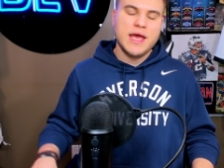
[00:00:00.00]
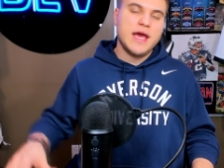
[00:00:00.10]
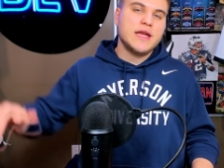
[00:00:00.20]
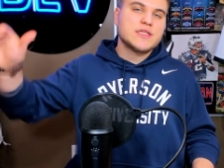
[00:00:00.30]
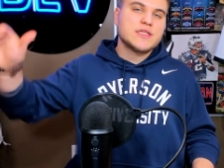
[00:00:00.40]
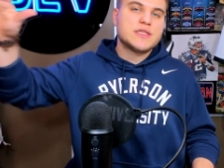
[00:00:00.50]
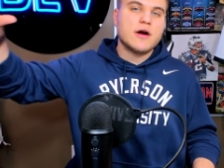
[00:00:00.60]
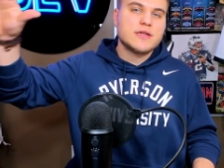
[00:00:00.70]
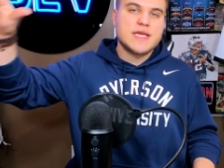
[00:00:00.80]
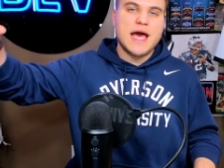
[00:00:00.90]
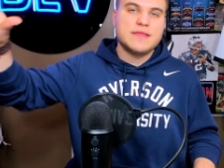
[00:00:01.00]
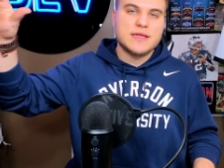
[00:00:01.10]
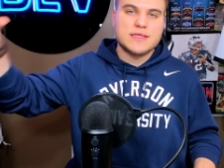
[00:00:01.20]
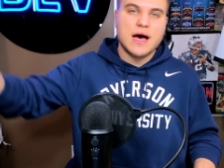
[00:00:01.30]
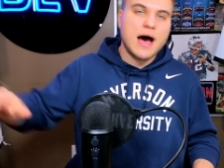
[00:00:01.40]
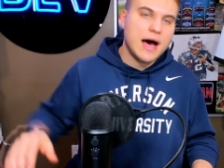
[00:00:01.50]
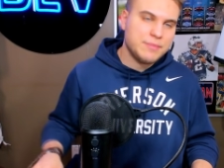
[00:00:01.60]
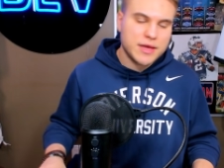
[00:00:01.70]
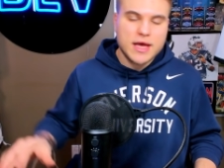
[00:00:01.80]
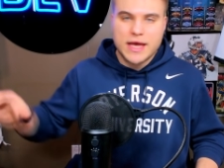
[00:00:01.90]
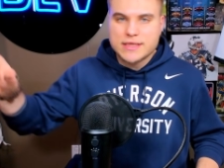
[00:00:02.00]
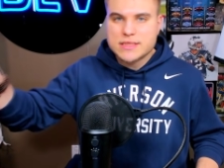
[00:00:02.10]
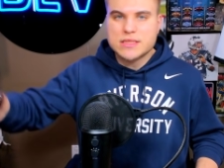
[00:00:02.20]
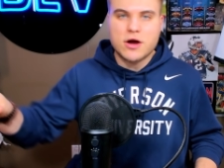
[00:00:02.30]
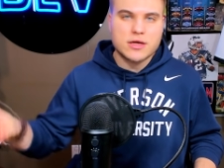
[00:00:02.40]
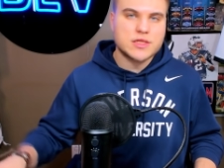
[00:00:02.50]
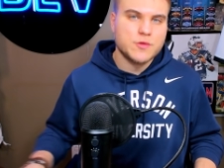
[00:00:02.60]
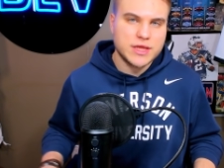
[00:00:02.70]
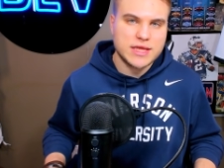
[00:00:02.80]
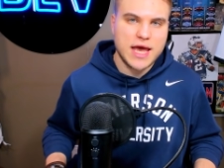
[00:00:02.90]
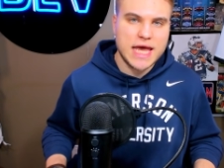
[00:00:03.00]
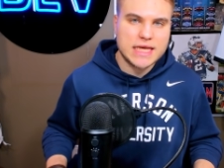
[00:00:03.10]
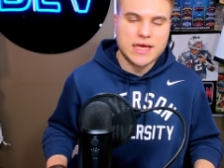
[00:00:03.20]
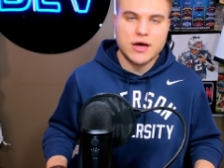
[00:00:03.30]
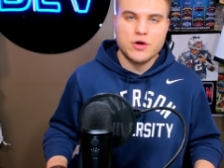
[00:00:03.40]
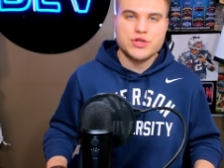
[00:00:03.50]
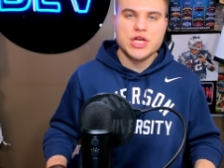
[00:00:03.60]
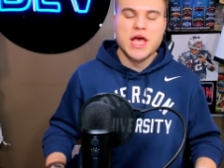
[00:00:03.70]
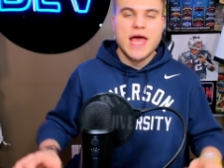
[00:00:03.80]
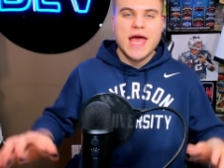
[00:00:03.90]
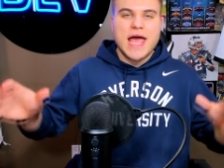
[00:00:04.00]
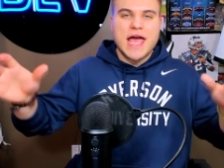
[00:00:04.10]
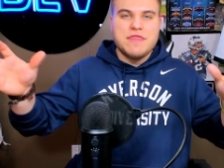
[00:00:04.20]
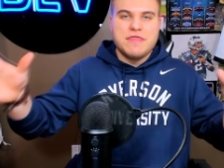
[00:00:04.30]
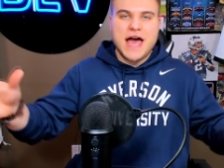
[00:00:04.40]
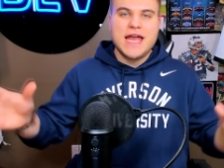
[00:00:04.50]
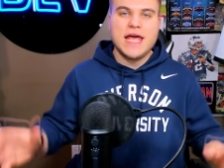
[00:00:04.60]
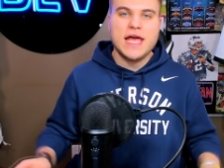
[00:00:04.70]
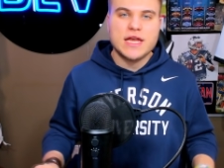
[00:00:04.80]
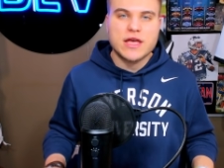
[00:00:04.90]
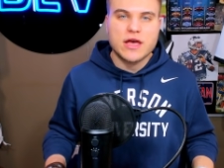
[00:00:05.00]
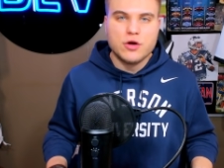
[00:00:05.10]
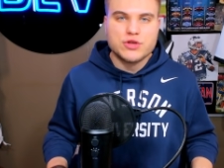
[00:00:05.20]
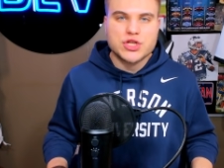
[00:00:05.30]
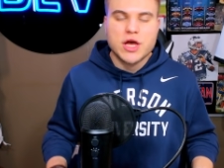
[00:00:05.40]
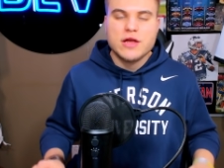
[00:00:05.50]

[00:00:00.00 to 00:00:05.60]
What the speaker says: And it starts at the top. It starts with the head coach. And that head coach